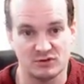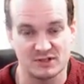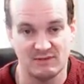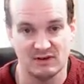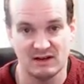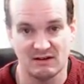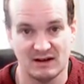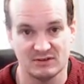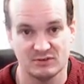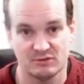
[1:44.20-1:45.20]
a Scavalier
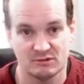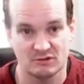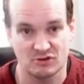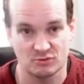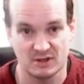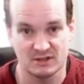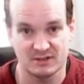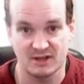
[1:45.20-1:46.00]
out, Crustled it,